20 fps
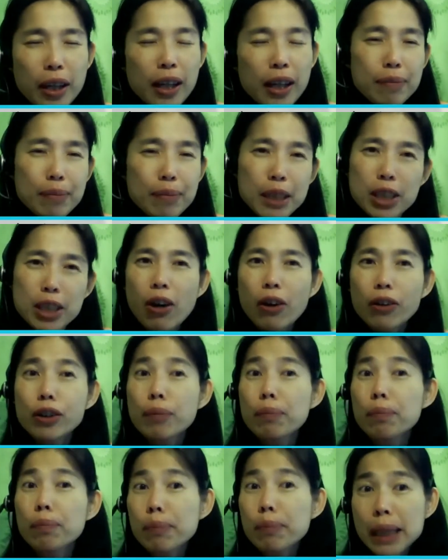Um, it's called
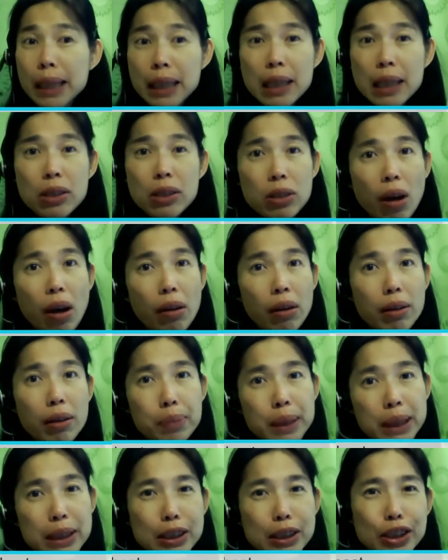the Million Dollar
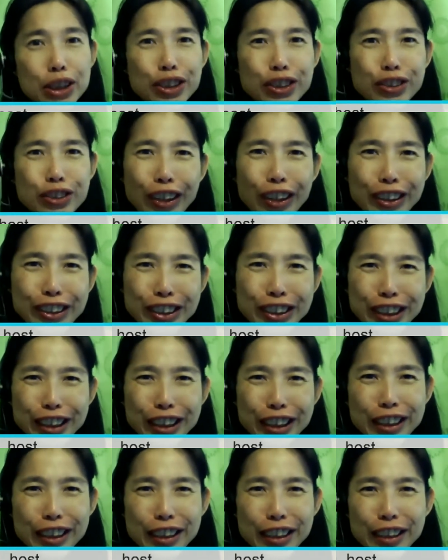Business
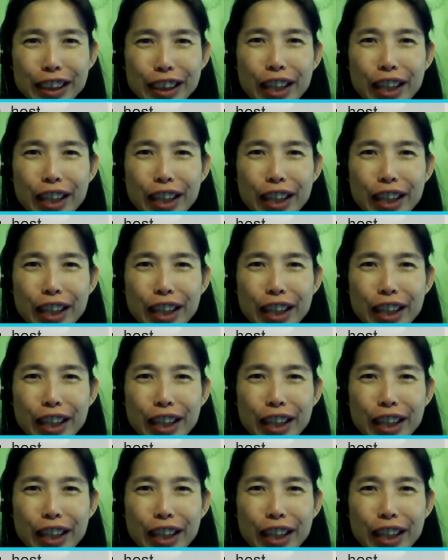Strategies